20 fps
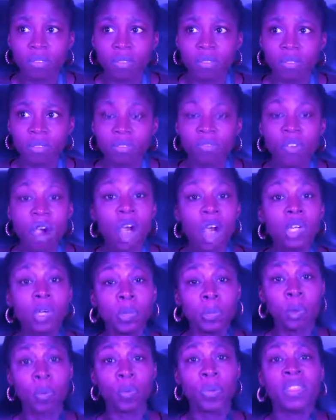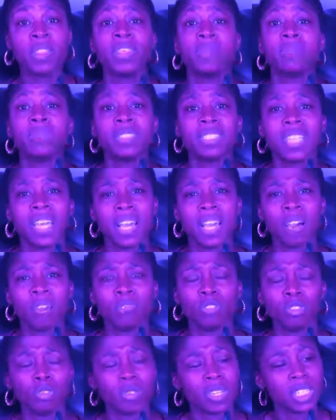vulnerable with
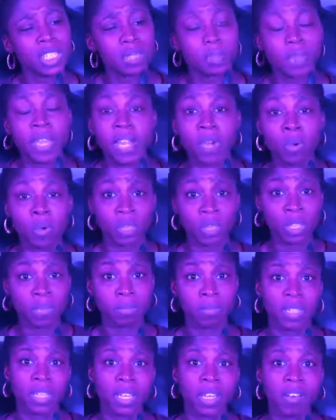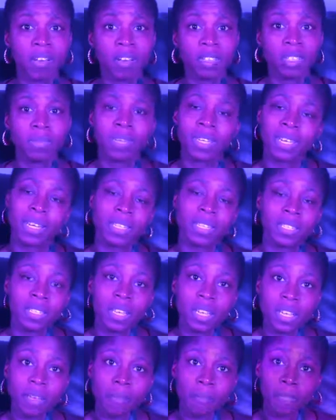themselves, transparent with themselves, because
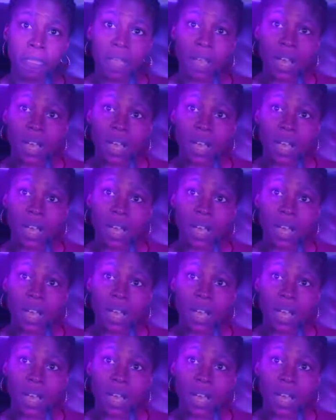a